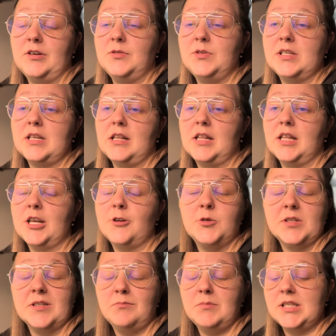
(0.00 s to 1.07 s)
was saying that I
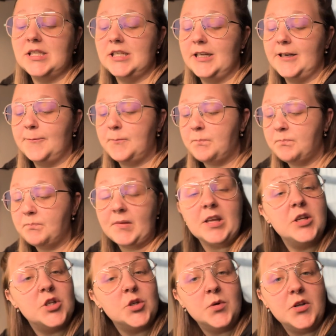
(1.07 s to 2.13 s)
wasn't missing
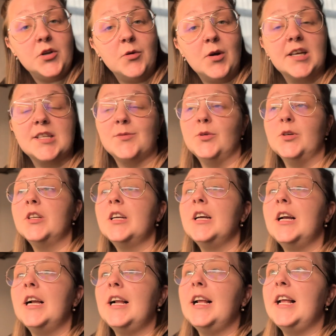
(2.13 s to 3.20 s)
doing UX work.
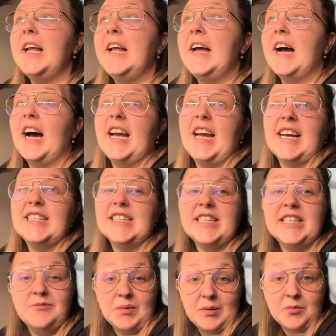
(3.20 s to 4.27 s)
I had to
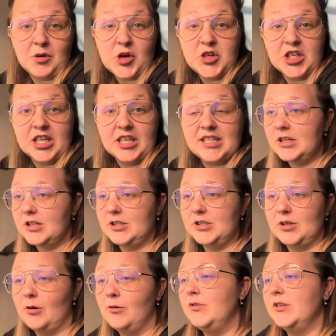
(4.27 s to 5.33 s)
leave my projects because
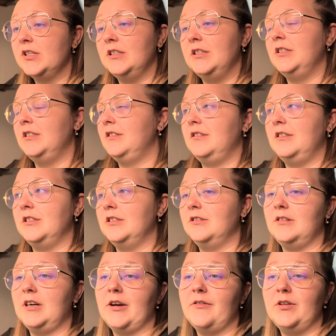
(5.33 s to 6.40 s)
obviously, you know,
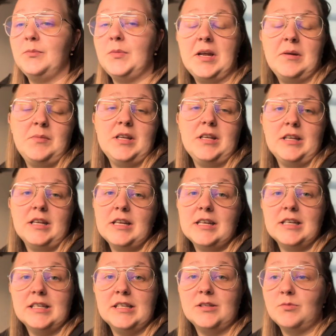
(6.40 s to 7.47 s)
having a baby
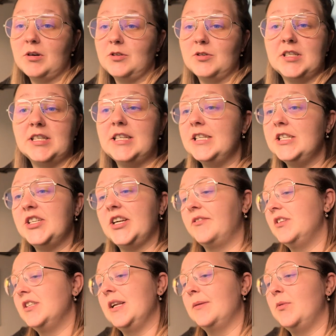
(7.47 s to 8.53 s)
is one of those things. You have
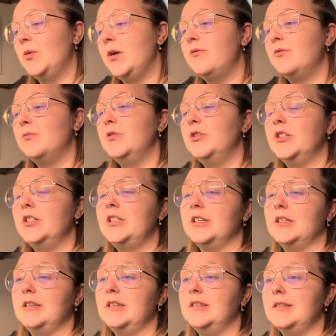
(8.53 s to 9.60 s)
to step away from work,
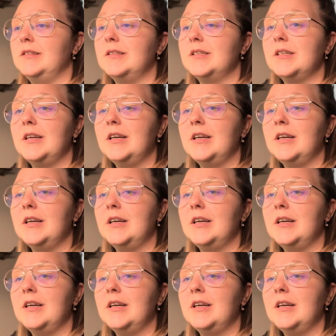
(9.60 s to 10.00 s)
and